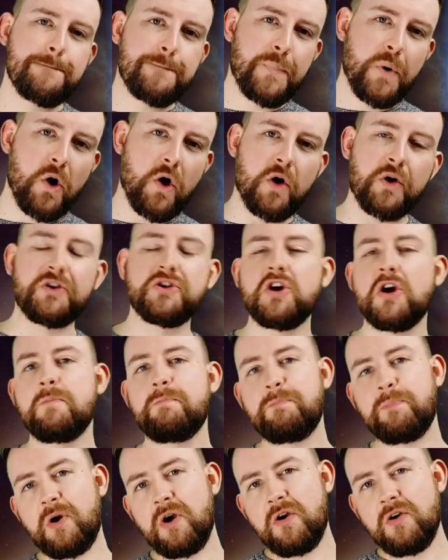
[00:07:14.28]
but
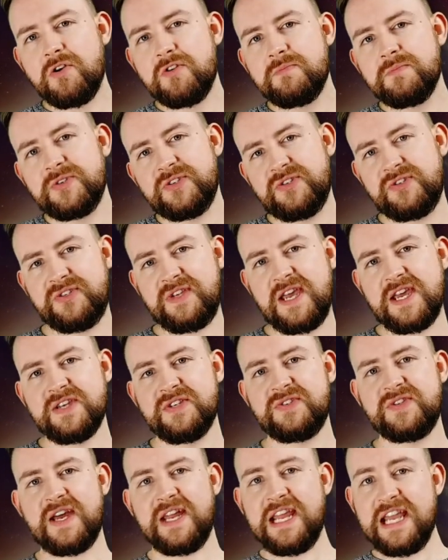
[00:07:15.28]
Burnham
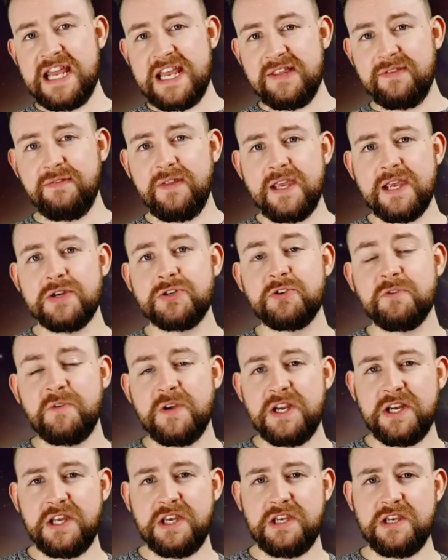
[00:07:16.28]
says that in the
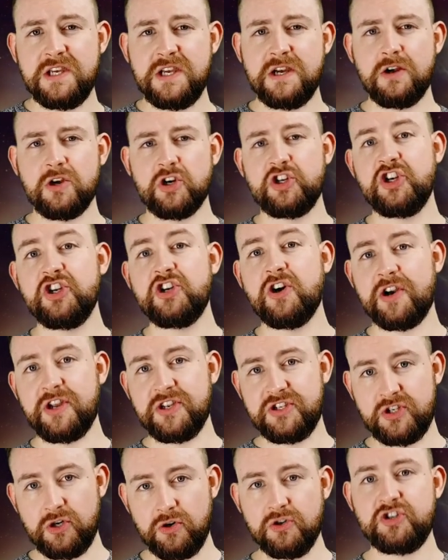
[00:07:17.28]
intervening year, she got
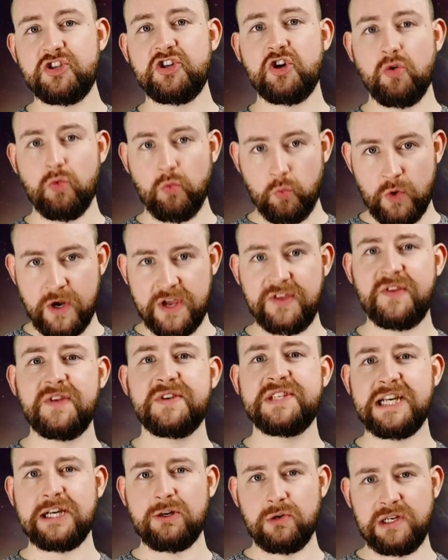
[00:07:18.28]
in touch with
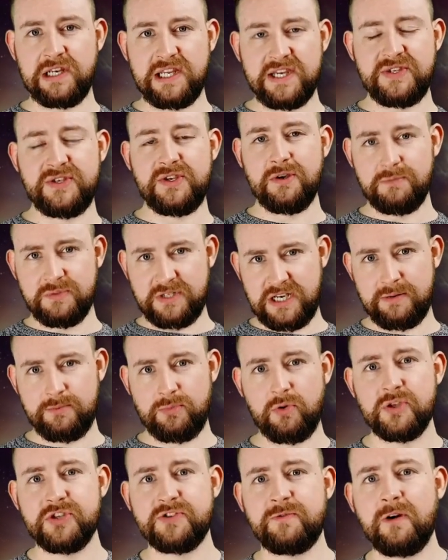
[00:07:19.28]
Terralysium, ten
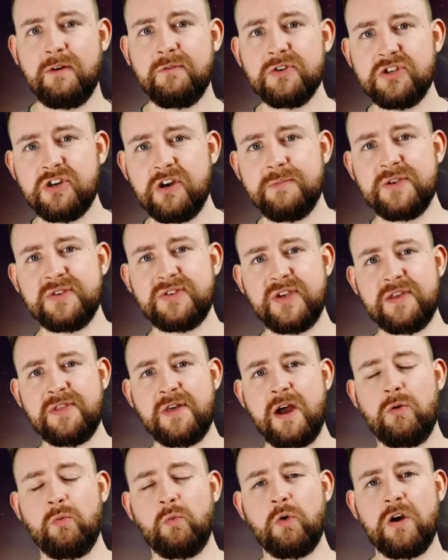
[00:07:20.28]
points for every time you say
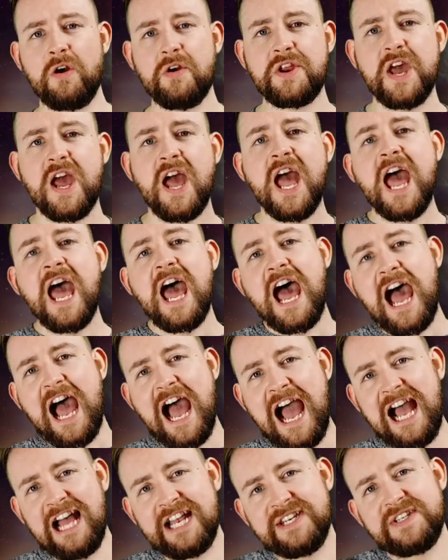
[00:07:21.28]
that word,
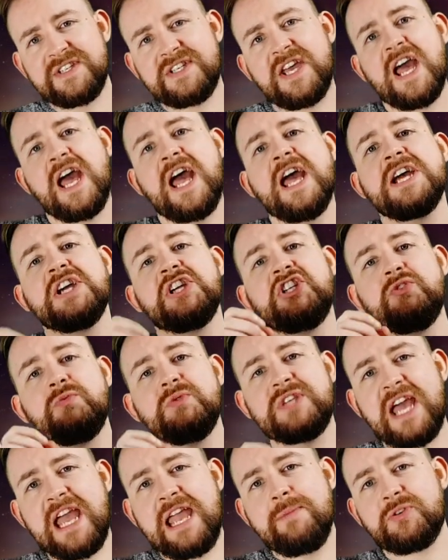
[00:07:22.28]
and she
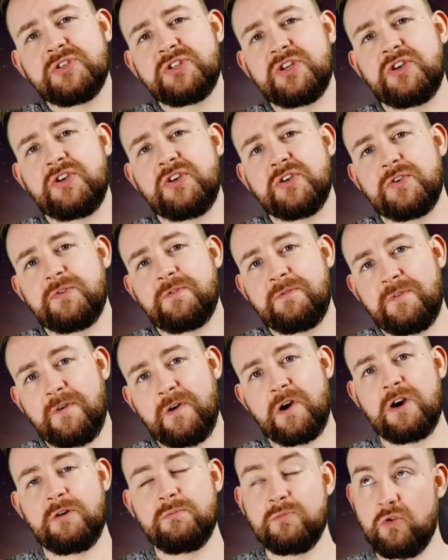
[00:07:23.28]
was able to
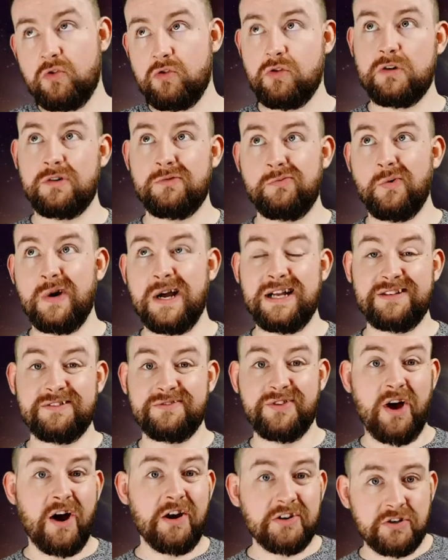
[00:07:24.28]
confirm, or, well,
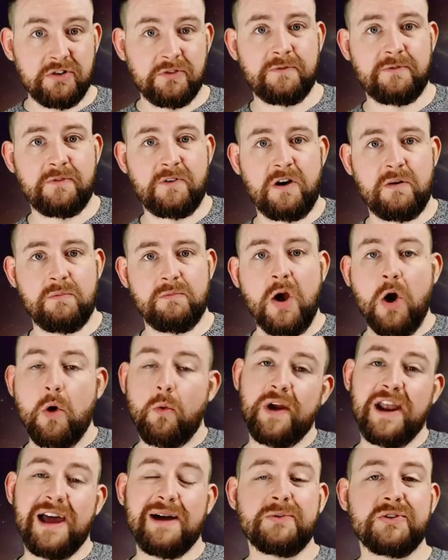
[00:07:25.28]
not confirm,
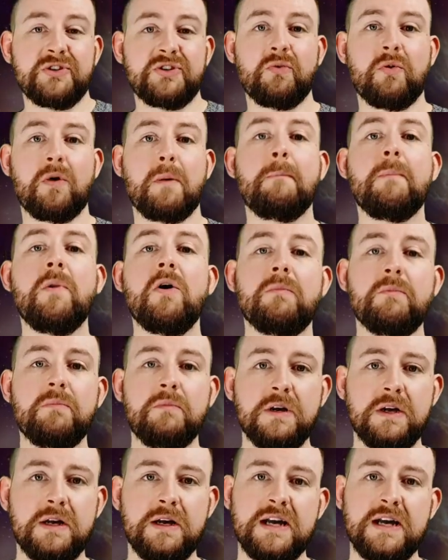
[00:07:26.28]
what happened to her
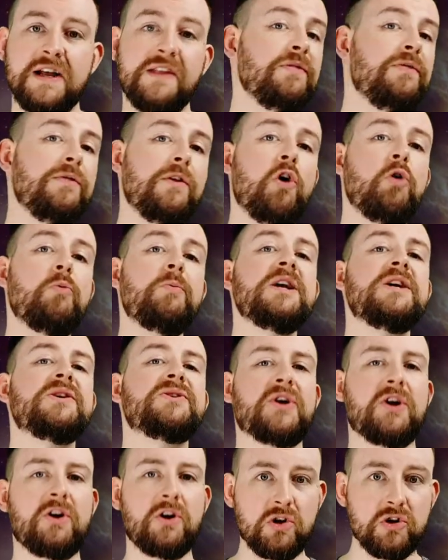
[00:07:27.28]
mum. Nobody
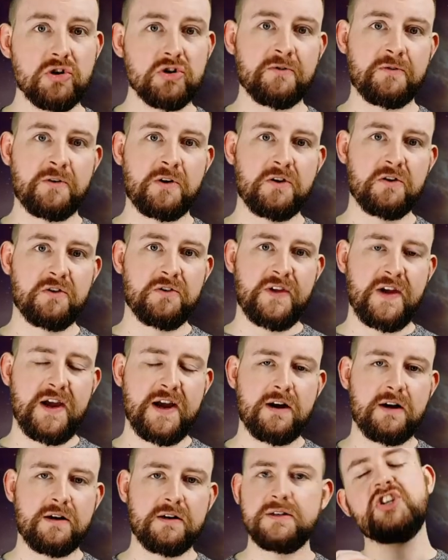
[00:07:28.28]
has heard of her
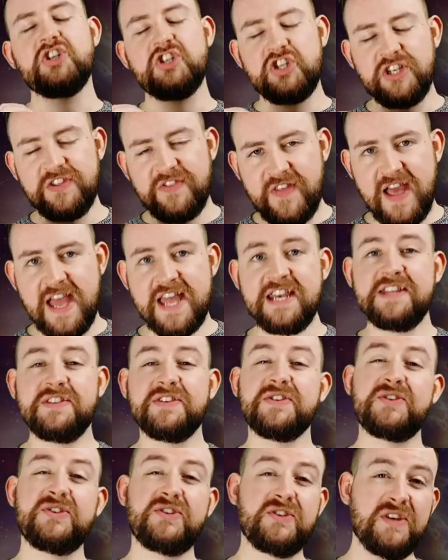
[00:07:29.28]
there. She then, in
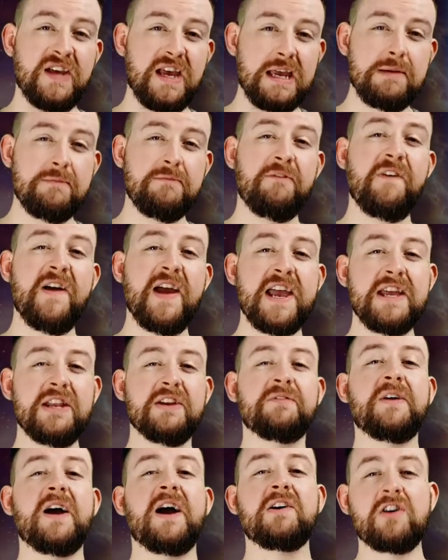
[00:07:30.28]
the same vein
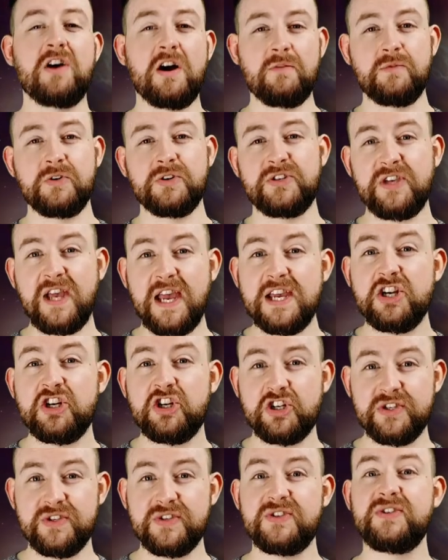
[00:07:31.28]
of that
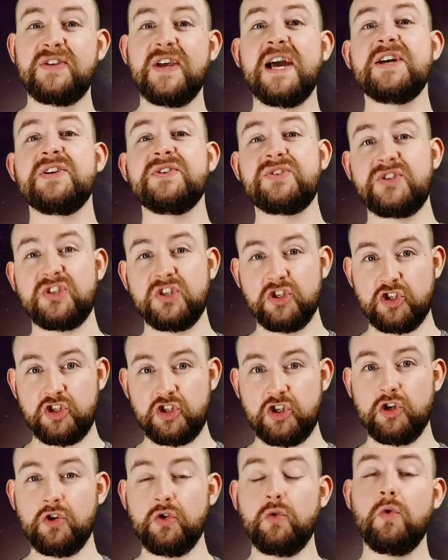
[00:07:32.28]
conversation, says
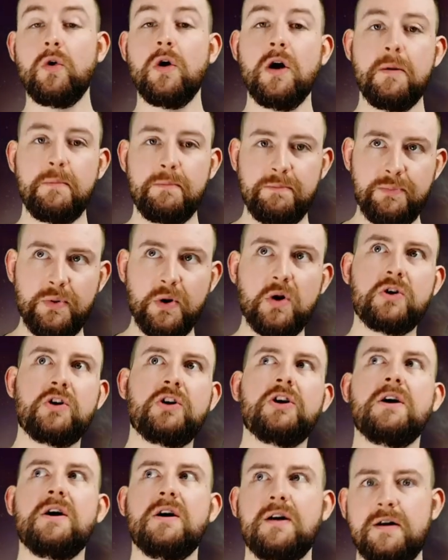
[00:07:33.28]
to
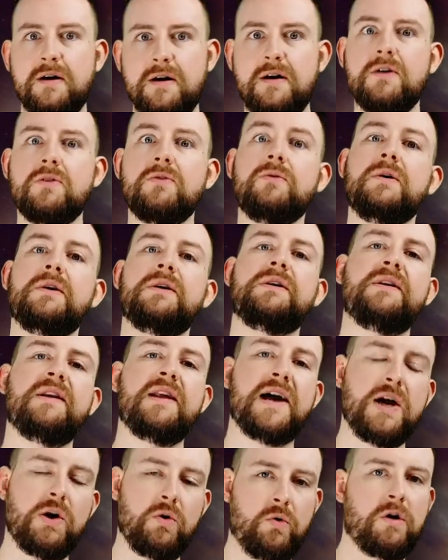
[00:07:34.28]
Book, oh,
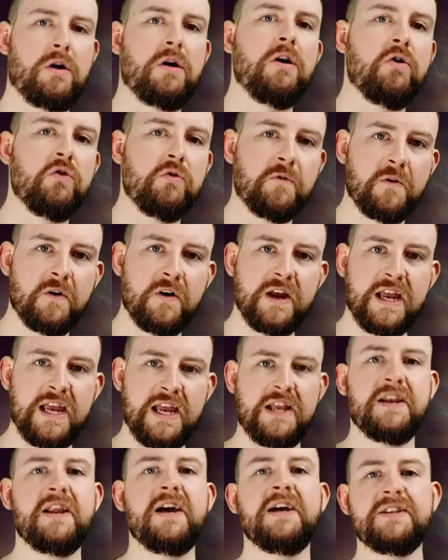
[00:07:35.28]
now we're over
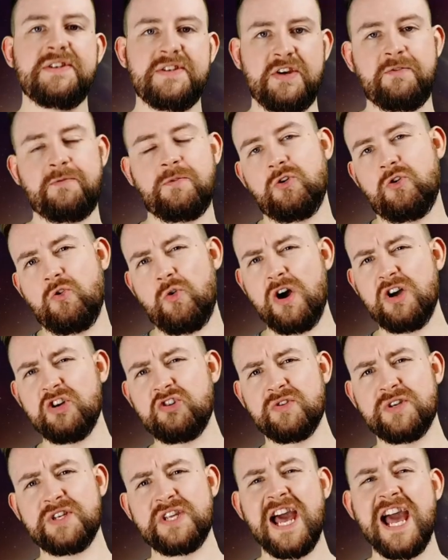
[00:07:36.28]
in a different
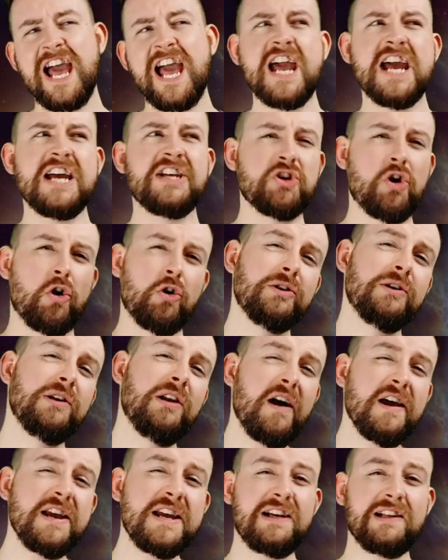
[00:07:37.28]
quadrant. It's
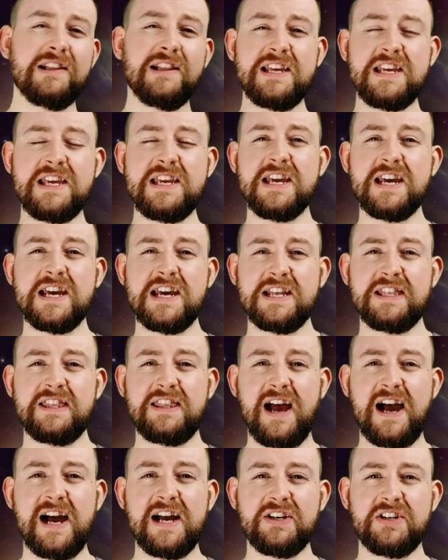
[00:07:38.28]
unlikely
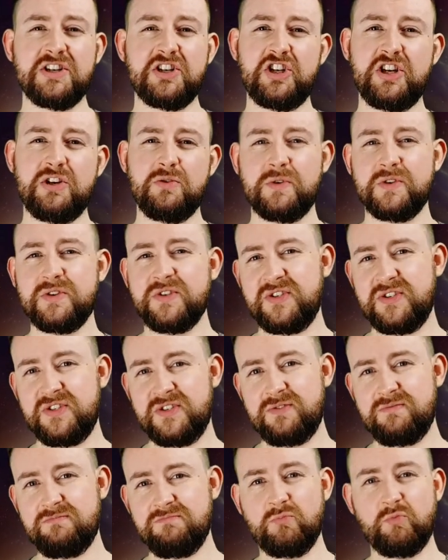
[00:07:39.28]
that she
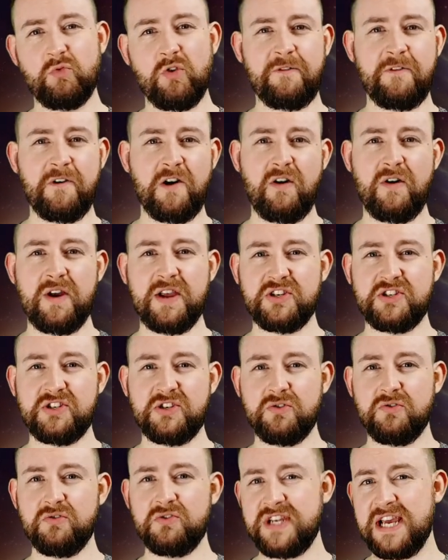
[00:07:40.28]
was referring
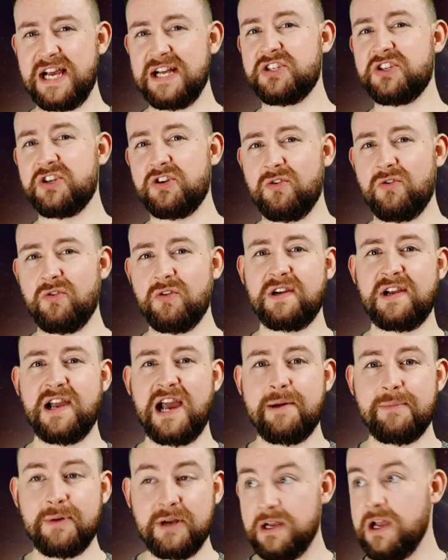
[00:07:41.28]
to Delta or
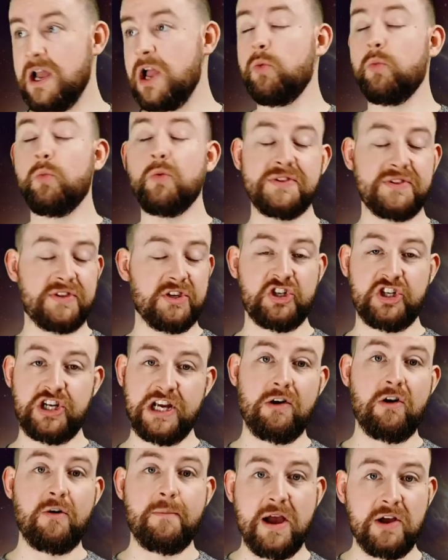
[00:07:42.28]
Gamma with the
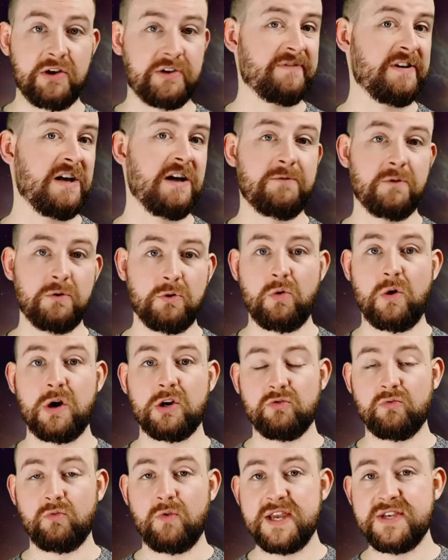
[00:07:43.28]
sheer amount of Alpha
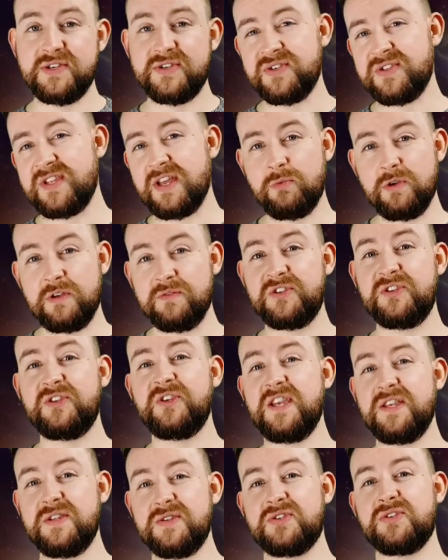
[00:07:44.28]
Quadrant races that we've
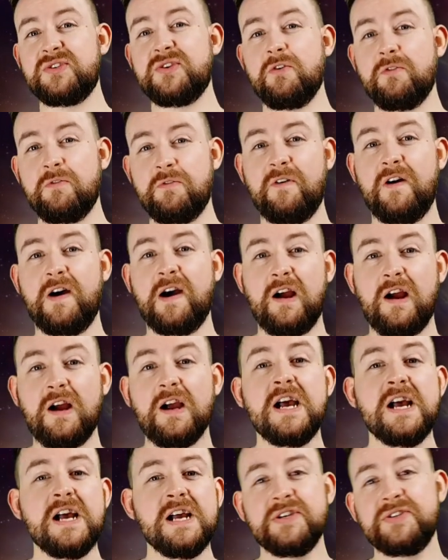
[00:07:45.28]
seen so far.
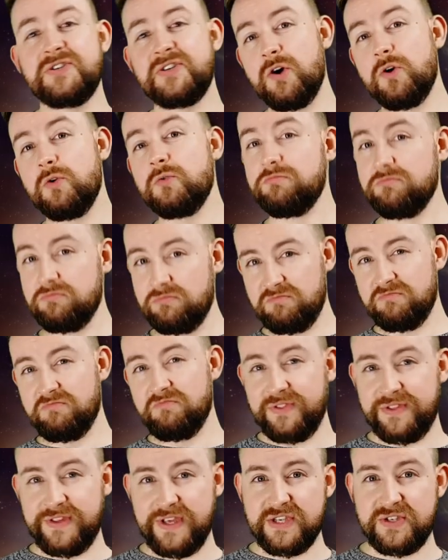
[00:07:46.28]
So
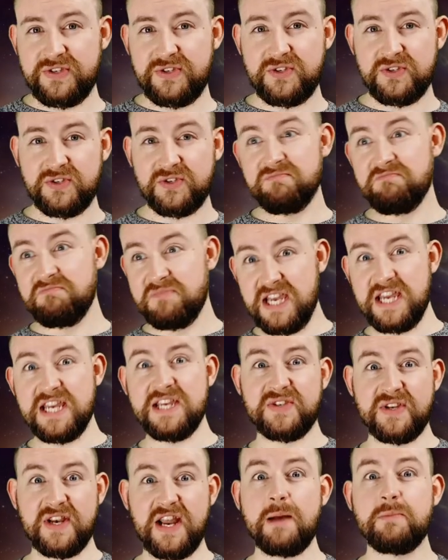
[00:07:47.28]
this
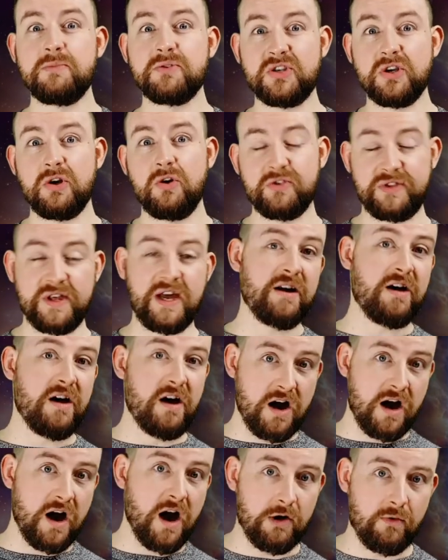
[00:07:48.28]
is an episode that
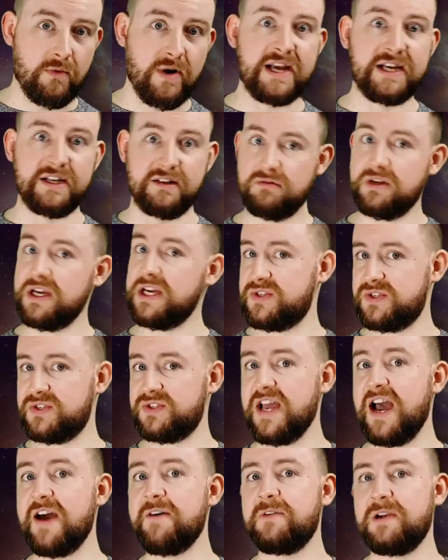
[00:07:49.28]
I reckon it's
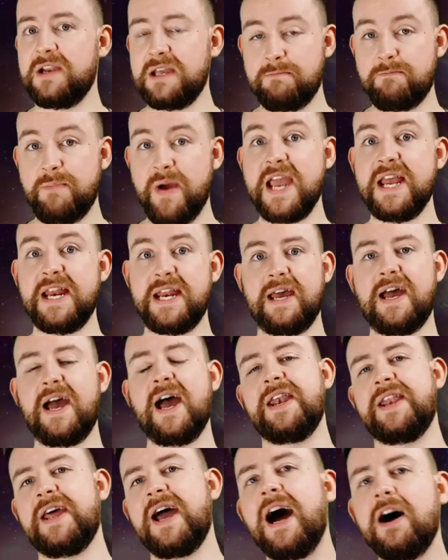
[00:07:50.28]
definitely Beta
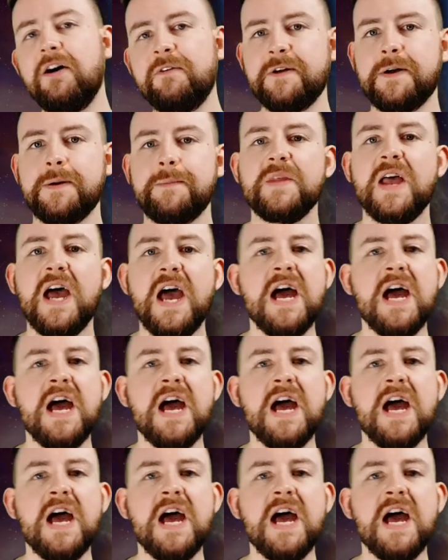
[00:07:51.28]
and Alpha.